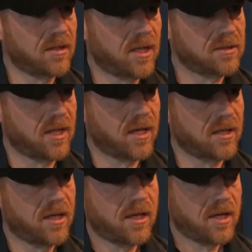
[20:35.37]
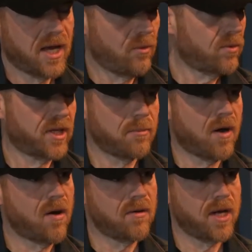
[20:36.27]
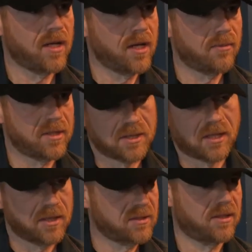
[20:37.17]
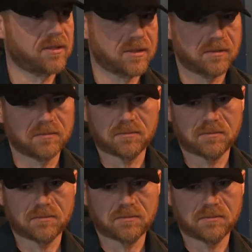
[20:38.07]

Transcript: I was like, I want to get my heart rate up. I was like, this isn't,